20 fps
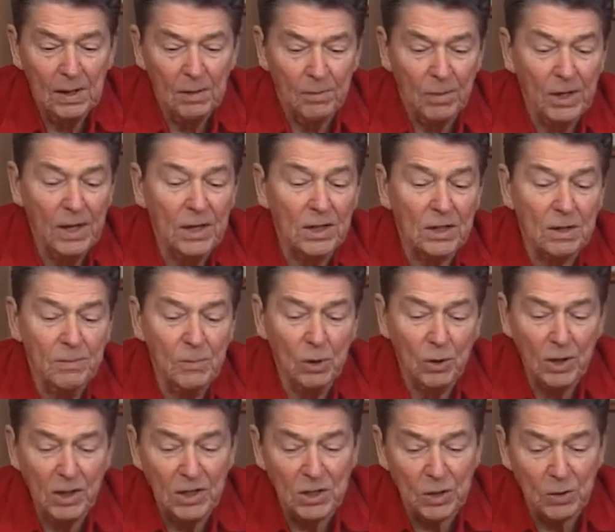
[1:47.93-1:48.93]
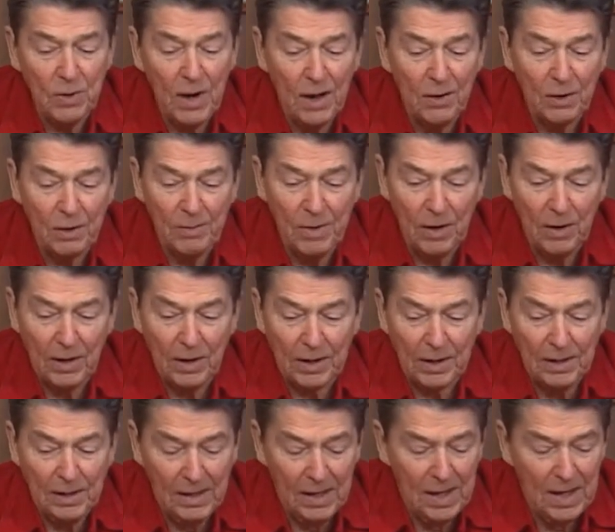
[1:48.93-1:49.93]
But in communities around
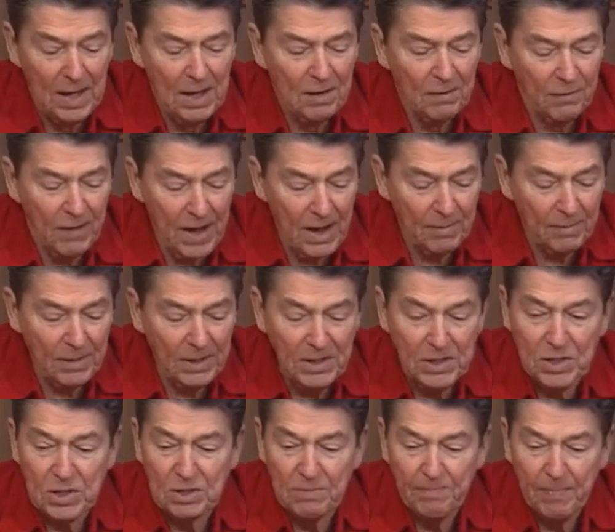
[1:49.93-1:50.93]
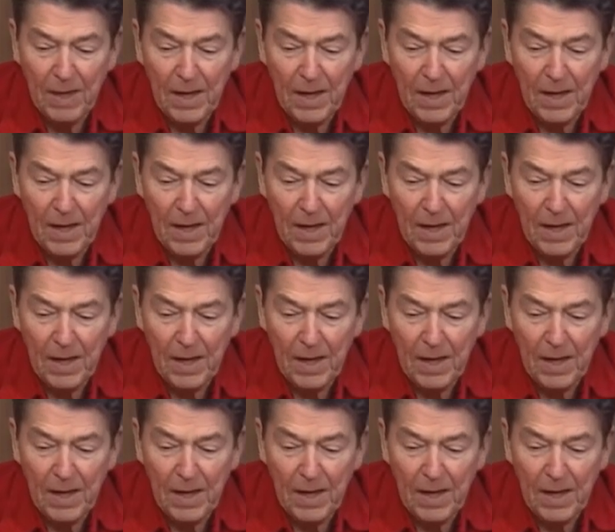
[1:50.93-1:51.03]
America, families,